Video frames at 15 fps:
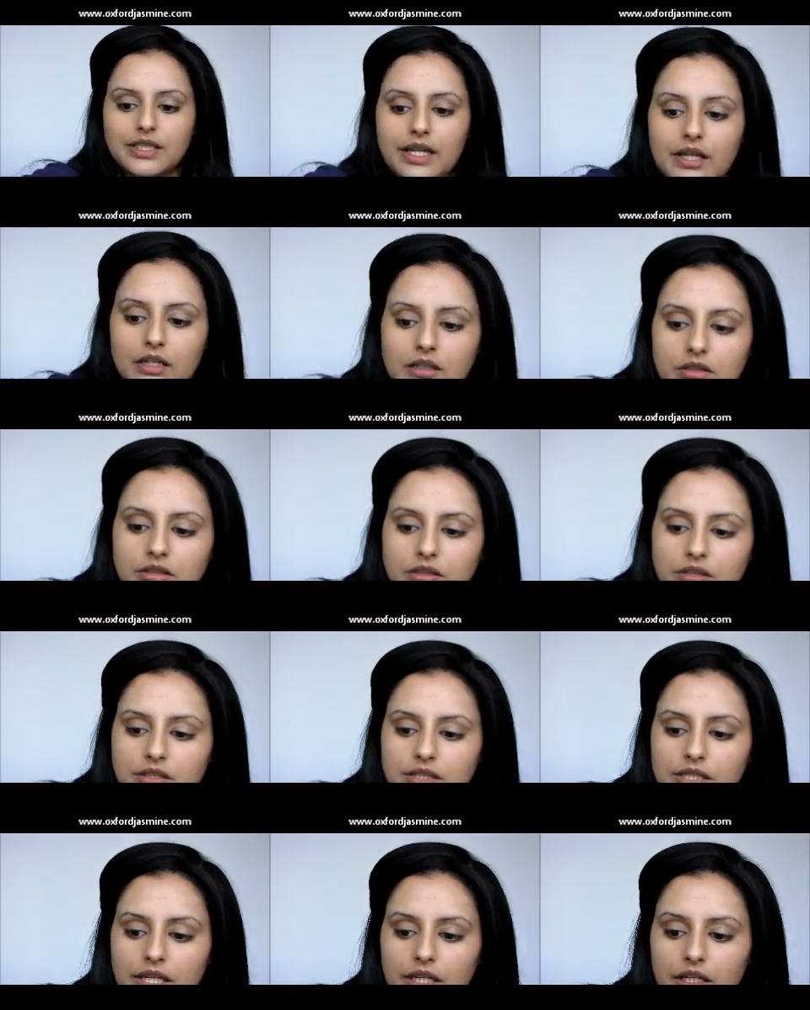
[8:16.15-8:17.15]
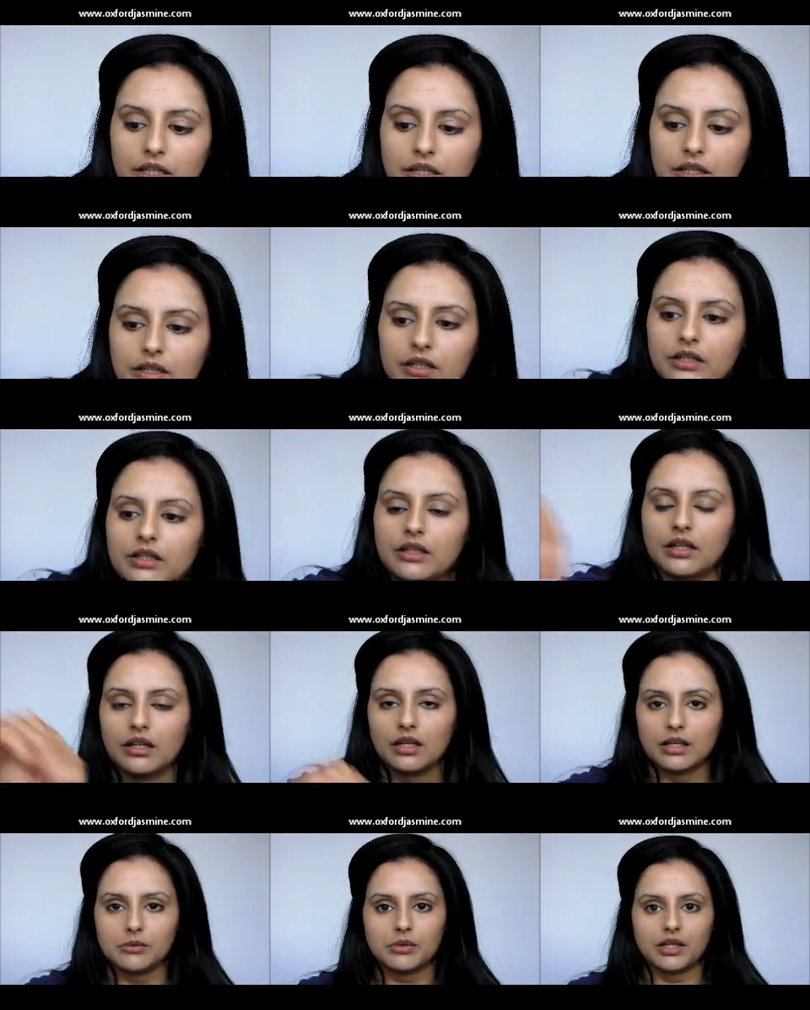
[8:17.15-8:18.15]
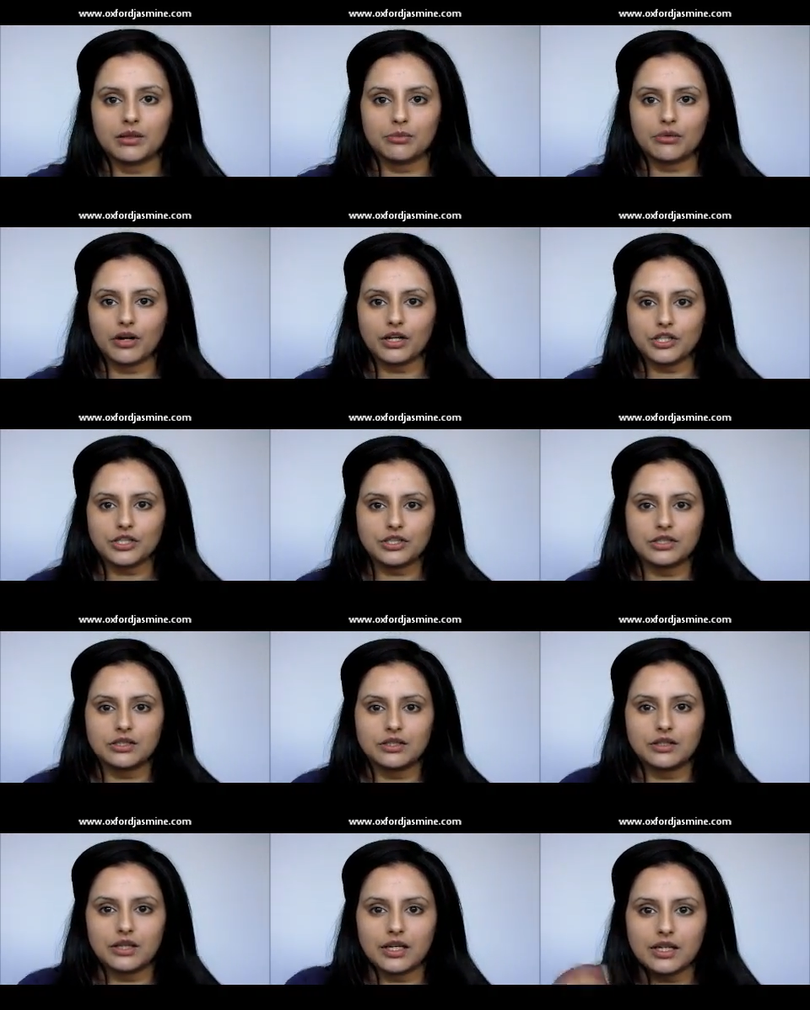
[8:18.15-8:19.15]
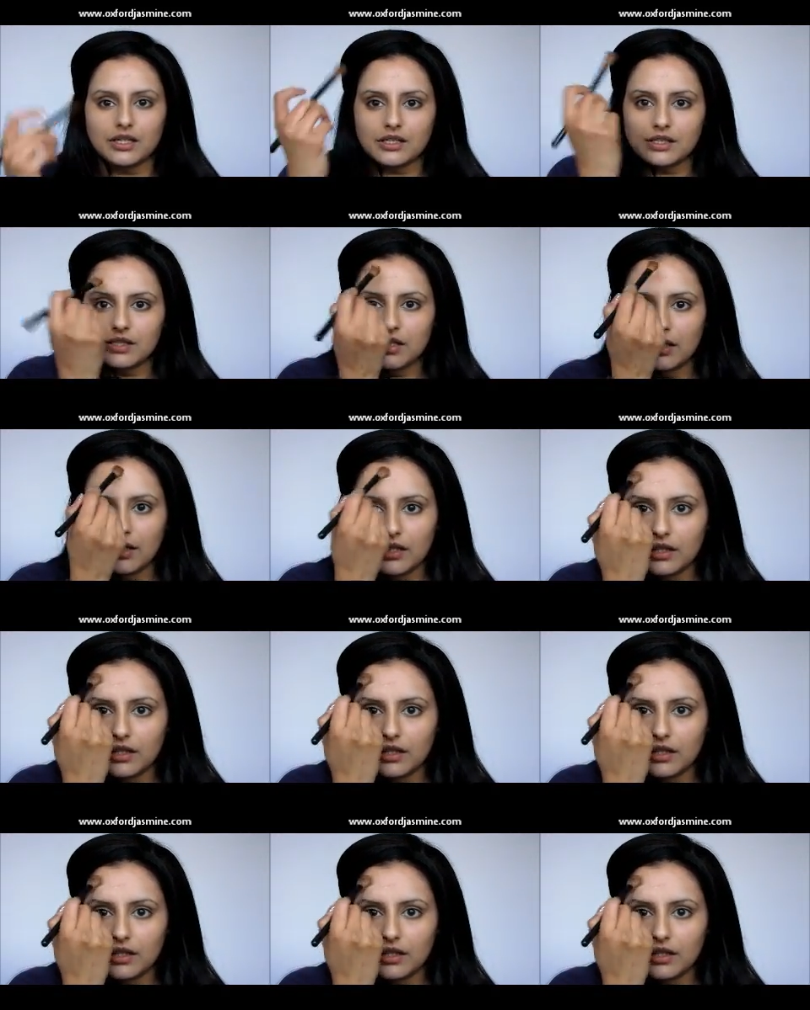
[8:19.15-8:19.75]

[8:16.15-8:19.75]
Again, I'm going to take a bigger brush to do this.